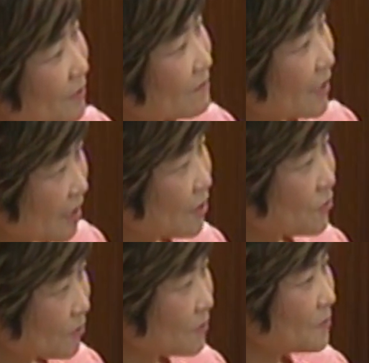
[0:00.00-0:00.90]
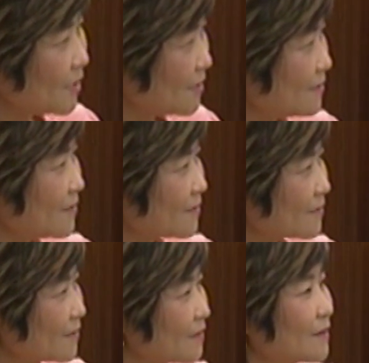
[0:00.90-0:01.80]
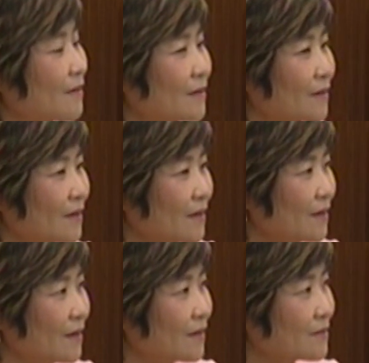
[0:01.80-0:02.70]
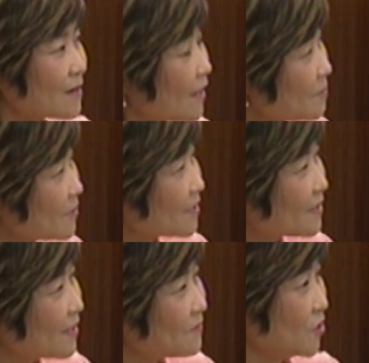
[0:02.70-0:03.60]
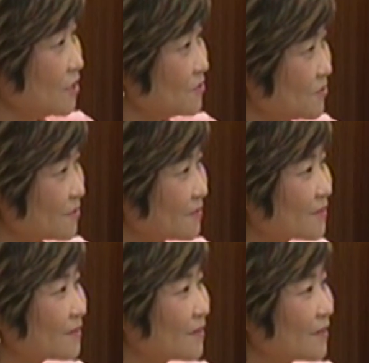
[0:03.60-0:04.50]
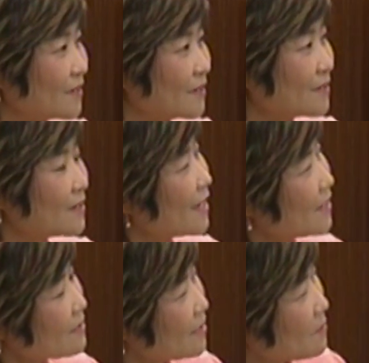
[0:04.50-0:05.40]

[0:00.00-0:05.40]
financial means. Times have changed. The landscape